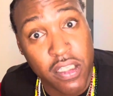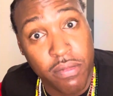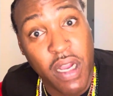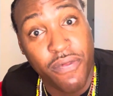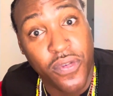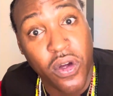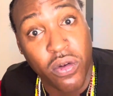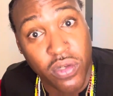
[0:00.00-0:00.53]
My
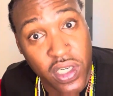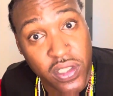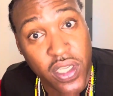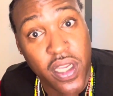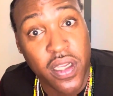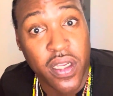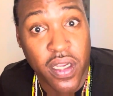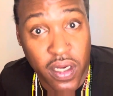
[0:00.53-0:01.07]
fault. Let's
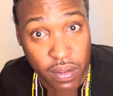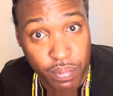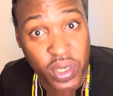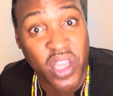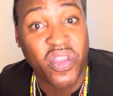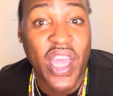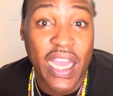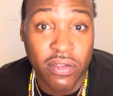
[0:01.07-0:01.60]
take, yeah, put the
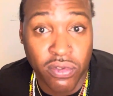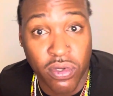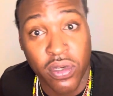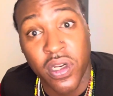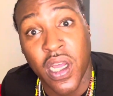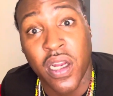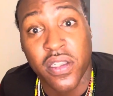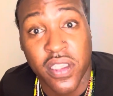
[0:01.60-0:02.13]

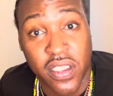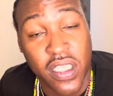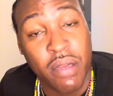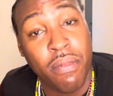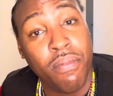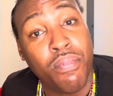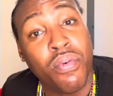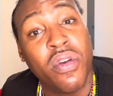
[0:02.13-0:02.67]
$1,000 I said
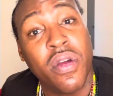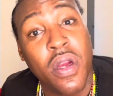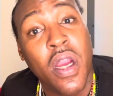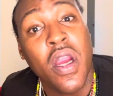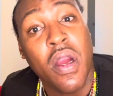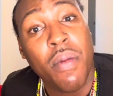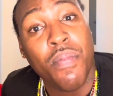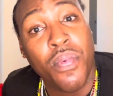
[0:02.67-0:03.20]

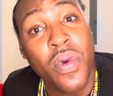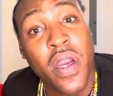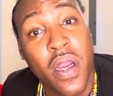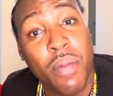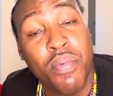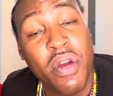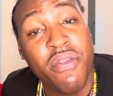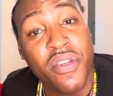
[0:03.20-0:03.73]

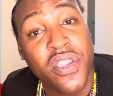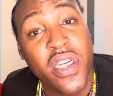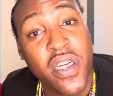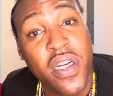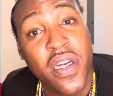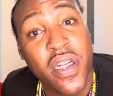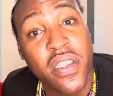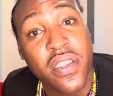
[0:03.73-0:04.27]
previously to
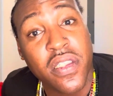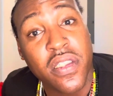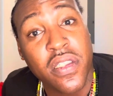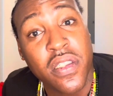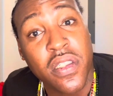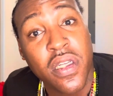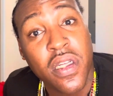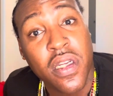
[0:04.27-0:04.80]
this.
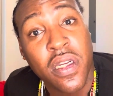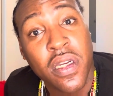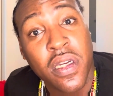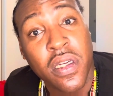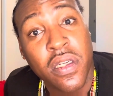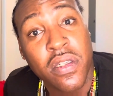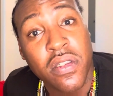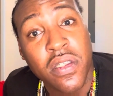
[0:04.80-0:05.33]

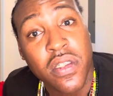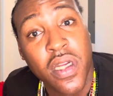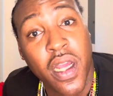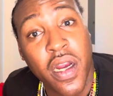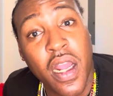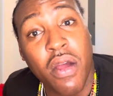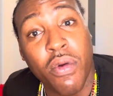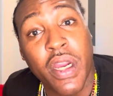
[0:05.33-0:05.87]
Yeah,
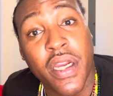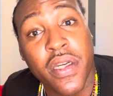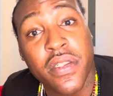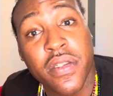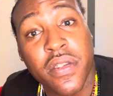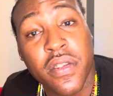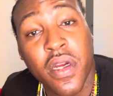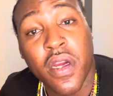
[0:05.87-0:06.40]
that way.
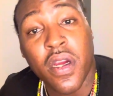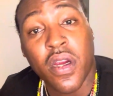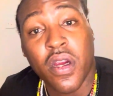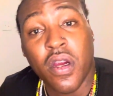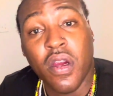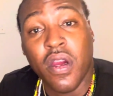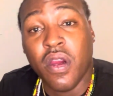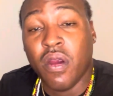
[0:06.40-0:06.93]

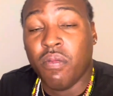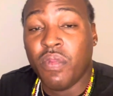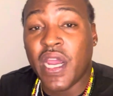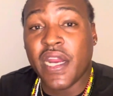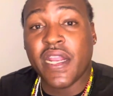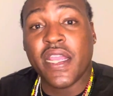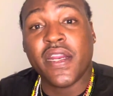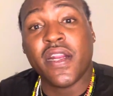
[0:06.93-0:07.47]
But at
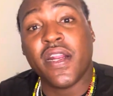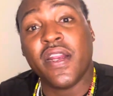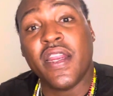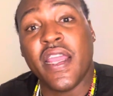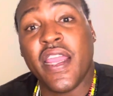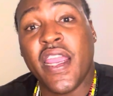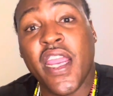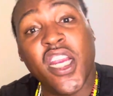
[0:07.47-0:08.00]
the end of the
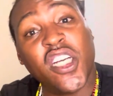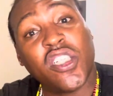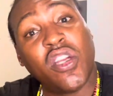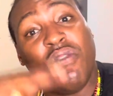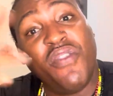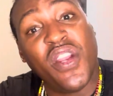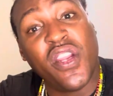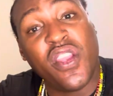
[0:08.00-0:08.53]
day, here's the
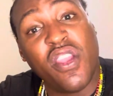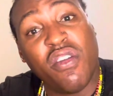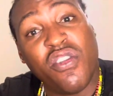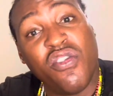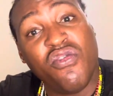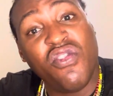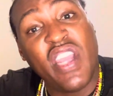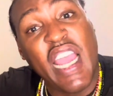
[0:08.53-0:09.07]
video,
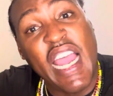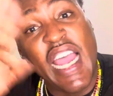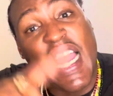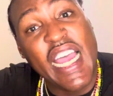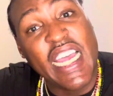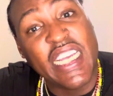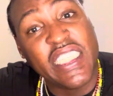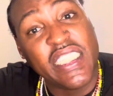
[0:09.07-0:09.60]
you
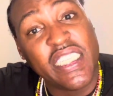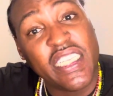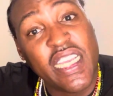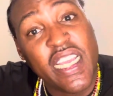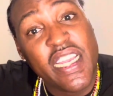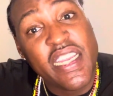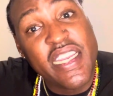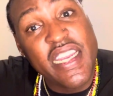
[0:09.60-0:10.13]
guys.
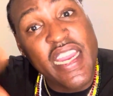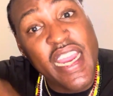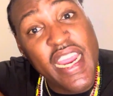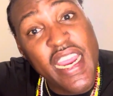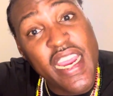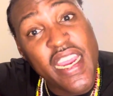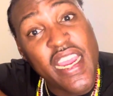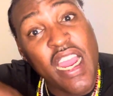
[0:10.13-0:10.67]

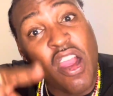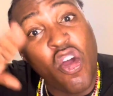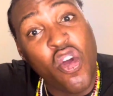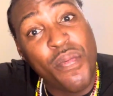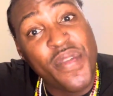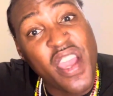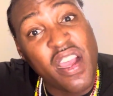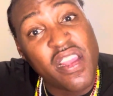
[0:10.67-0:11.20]
Yeah, I
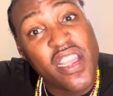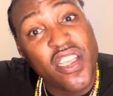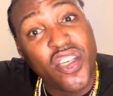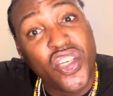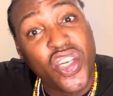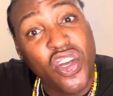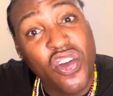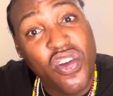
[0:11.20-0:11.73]
hope y'all
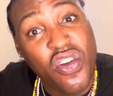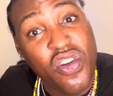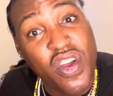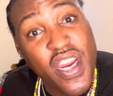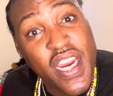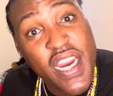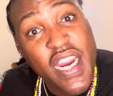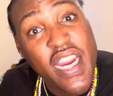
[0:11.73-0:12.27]
enjoy.